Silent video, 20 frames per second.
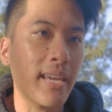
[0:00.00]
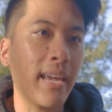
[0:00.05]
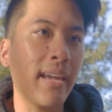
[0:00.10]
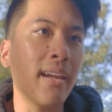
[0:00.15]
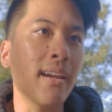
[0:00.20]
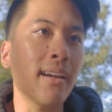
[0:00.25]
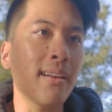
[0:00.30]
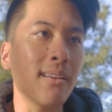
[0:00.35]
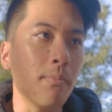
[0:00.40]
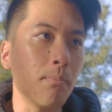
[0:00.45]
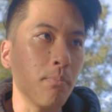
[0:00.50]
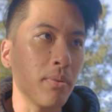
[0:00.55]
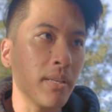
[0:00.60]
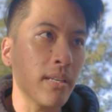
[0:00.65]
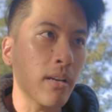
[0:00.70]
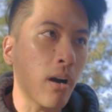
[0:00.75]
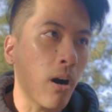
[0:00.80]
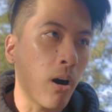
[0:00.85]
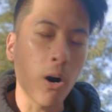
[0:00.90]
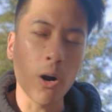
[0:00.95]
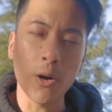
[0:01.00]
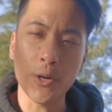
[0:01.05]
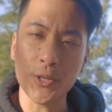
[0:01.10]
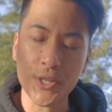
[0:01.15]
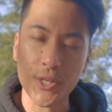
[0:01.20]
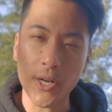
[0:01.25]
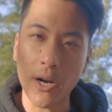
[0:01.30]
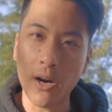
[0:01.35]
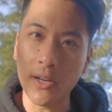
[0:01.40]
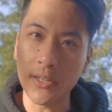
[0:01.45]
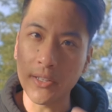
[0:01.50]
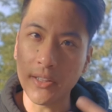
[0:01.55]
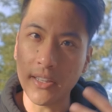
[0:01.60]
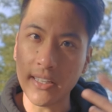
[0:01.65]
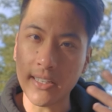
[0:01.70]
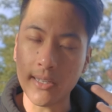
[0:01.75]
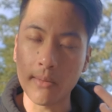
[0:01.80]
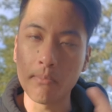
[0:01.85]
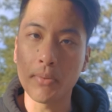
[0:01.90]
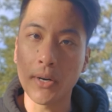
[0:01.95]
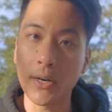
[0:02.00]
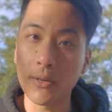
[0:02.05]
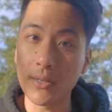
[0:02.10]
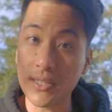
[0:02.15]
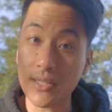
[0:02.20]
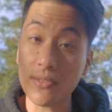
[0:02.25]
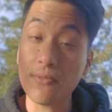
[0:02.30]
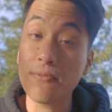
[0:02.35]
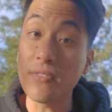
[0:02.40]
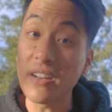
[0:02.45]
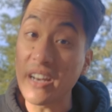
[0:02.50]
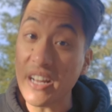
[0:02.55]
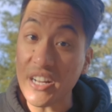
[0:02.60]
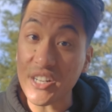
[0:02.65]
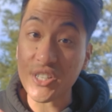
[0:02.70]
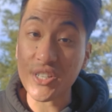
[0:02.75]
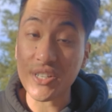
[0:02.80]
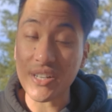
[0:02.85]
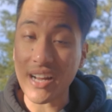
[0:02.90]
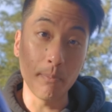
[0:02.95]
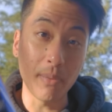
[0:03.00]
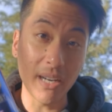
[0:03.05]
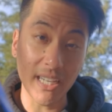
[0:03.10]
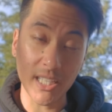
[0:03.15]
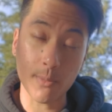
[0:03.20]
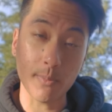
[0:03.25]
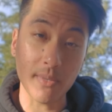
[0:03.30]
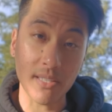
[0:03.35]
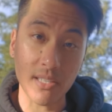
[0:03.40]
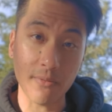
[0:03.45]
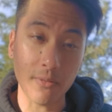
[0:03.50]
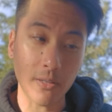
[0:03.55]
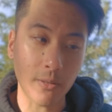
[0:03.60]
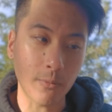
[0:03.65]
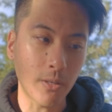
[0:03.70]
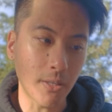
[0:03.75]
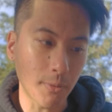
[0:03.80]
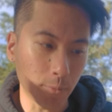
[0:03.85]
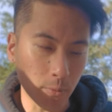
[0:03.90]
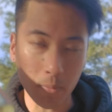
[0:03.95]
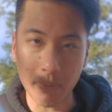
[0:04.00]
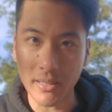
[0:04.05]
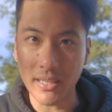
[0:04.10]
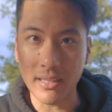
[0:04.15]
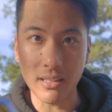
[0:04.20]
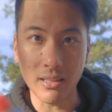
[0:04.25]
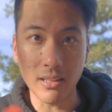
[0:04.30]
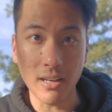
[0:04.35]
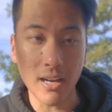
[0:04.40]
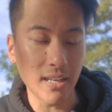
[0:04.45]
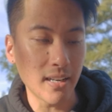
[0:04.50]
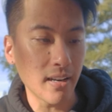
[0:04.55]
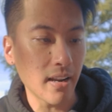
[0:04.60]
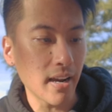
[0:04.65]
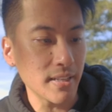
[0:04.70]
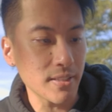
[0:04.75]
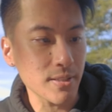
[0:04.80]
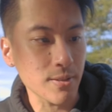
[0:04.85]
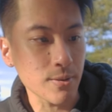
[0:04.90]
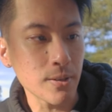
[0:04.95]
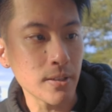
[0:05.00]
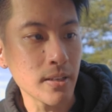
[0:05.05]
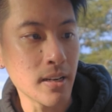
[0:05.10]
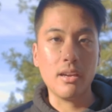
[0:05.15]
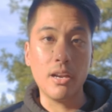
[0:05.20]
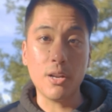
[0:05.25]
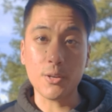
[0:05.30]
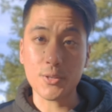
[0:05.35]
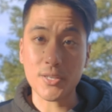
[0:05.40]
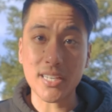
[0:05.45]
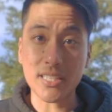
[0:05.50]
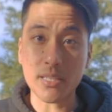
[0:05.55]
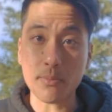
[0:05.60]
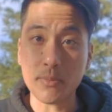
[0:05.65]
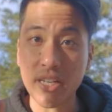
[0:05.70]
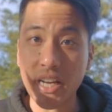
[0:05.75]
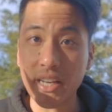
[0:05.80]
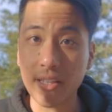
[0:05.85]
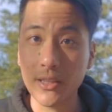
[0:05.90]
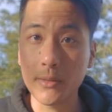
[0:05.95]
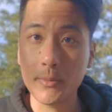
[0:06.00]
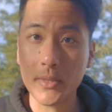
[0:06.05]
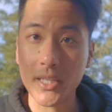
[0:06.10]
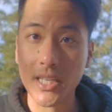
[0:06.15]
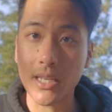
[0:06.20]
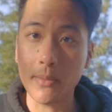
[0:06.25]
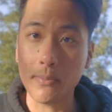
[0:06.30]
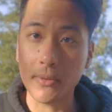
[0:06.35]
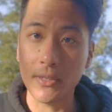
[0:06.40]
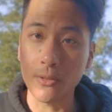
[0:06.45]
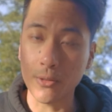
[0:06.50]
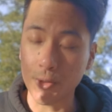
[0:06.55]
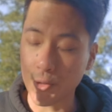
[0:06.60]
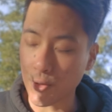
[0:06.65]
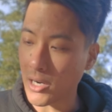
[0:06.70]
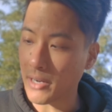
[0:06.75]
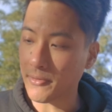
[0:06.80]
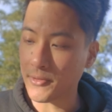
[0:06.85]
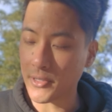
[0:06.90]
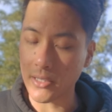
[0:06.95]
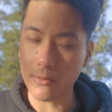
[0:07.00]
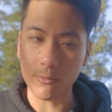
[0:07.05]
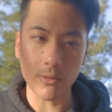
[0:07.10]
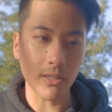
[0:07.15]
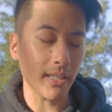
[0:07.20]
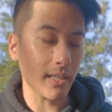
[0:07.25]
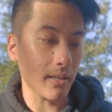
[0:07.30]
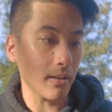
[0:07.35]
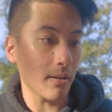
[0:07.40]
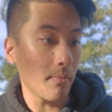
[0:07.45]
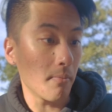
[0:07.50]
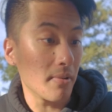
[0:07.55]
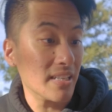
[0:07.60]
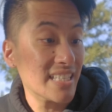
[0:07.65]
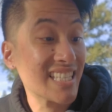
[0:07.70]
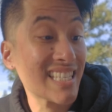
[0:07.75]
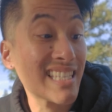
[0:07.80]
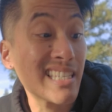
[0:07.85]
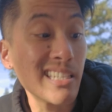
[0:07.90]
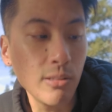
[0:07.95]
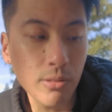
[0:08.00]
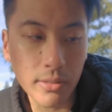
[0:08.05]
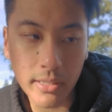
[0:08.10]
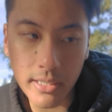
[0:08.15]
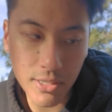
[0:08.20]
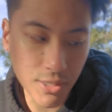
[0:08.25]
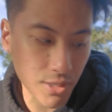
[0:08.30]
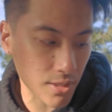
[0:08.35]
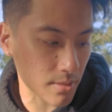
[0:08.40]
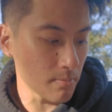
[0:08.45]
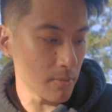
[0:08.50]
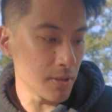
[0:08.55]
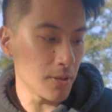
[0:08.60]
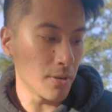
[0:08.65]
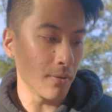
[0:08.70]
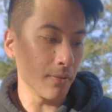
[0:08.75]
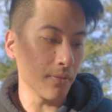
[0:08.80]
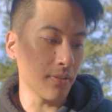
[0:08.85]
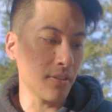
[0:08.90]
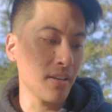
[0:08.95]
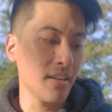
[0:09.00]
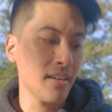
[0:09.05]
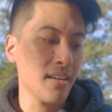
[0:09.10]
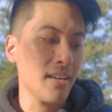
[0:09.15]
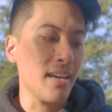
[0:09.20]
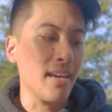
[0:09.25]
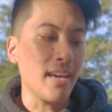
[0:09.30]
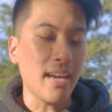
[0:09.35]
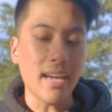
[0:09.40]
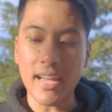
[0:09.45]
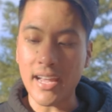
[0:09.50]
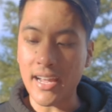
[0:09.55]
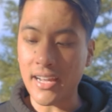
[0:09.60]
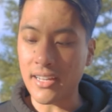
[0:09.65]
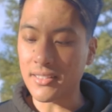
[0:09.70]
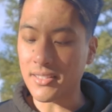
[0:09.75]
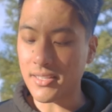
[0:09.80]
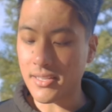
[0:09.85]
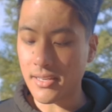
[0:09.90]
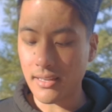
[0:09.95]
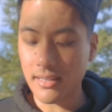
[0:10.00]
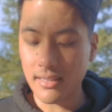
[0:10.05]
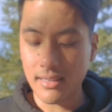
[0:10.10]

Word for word: can be harsh on the component's finish. A bike-specific one will be a lot nicer. It also gives them chain lube to keep your drivetrain running silky smooth. And